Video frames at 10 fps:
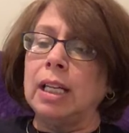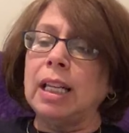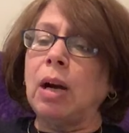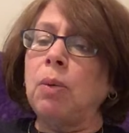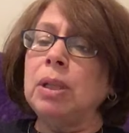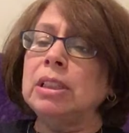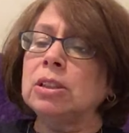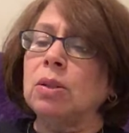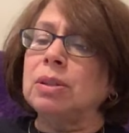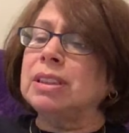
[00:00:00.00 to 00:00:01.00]
Now,
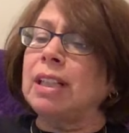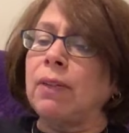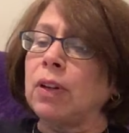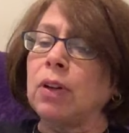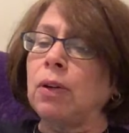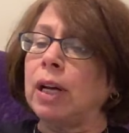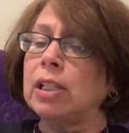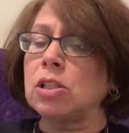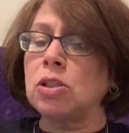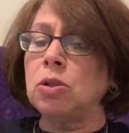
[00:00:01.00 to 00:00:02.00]
Weasel was never the
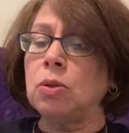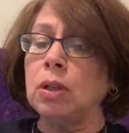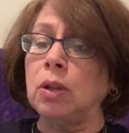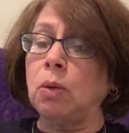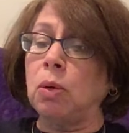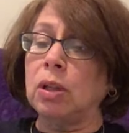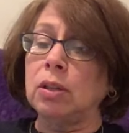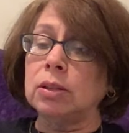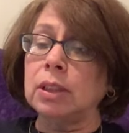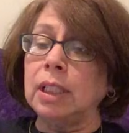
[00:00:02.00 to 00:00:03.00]
greatest student in the
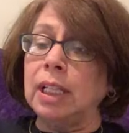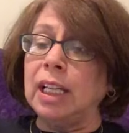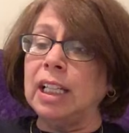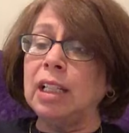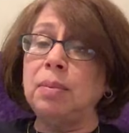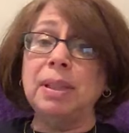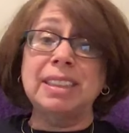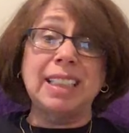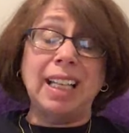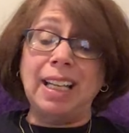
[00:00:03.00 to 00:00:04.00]
world, and had been
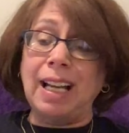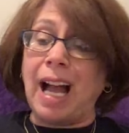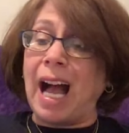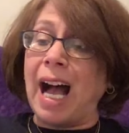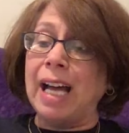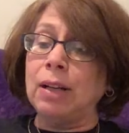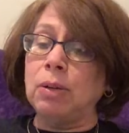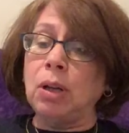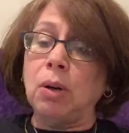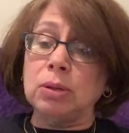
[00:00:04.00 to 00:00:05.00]
saying, I
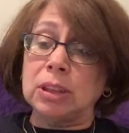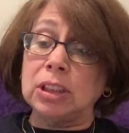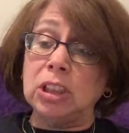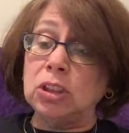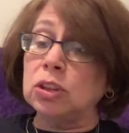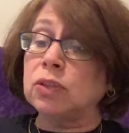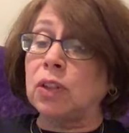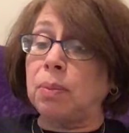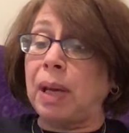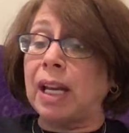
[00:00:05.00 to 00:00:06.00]
don't know, to teachers for
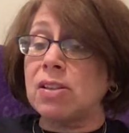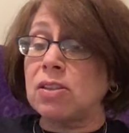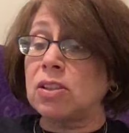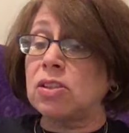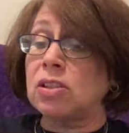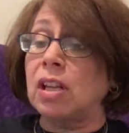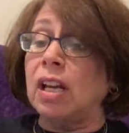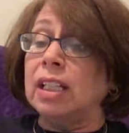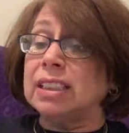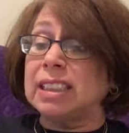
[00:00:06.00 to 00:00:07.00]
the past six,
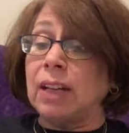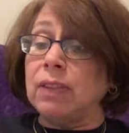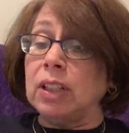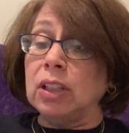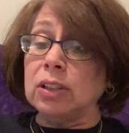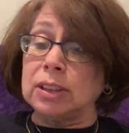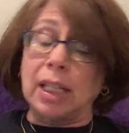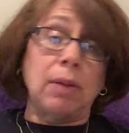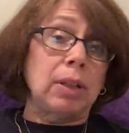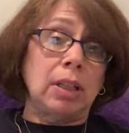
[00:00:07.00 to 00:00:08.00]
seven years,
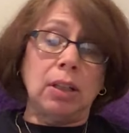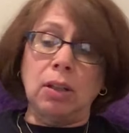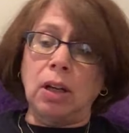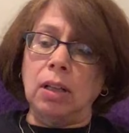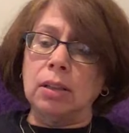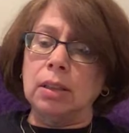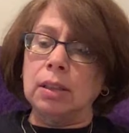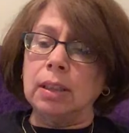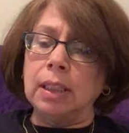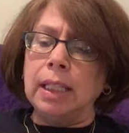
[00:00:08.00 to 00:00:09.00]
counting
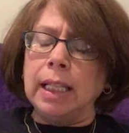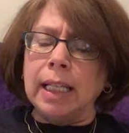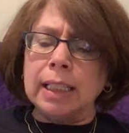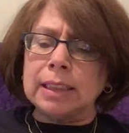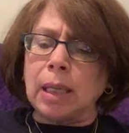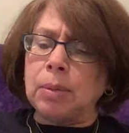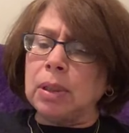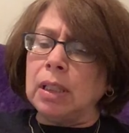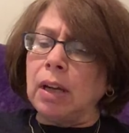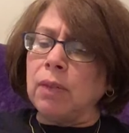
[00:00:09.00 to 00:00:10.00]
kindergarten. Except
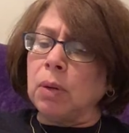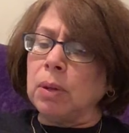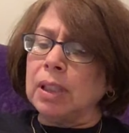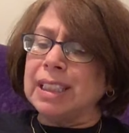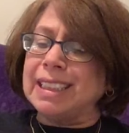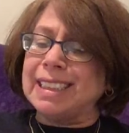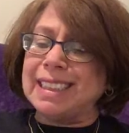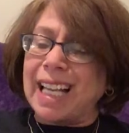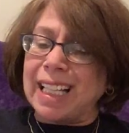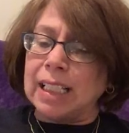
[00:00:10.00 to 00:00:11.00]
he never really
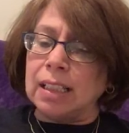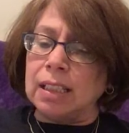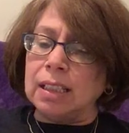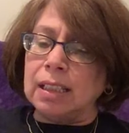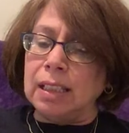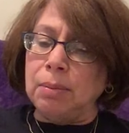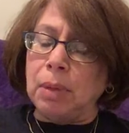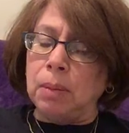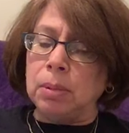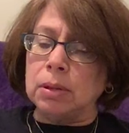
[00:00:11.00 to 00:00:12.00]
said it, he
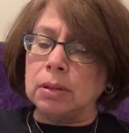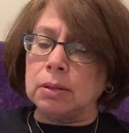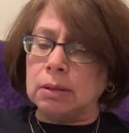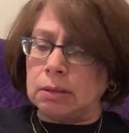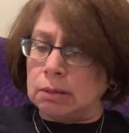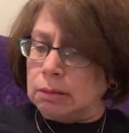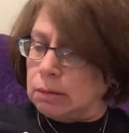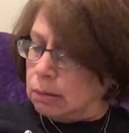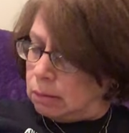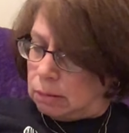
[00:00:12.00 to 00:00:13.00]
mumbled, it, I don't
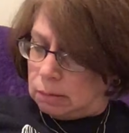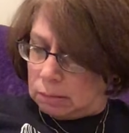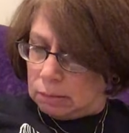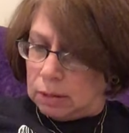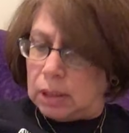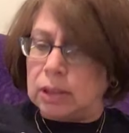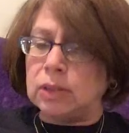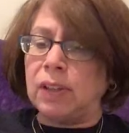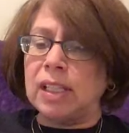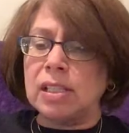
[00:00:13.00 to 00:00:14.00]
know, with
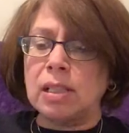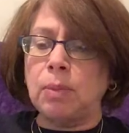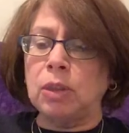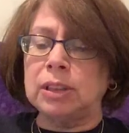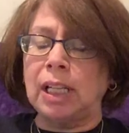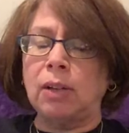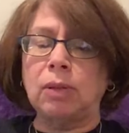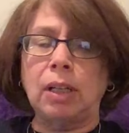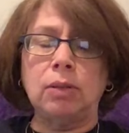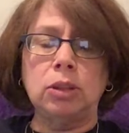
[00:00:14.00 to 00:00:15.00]
his face somewhere down
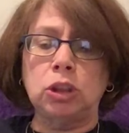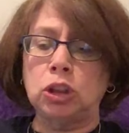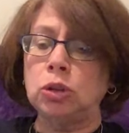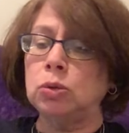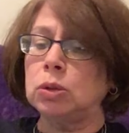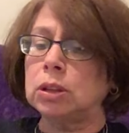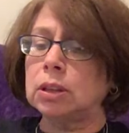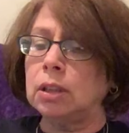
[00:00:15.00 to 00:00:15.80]
around his shoes.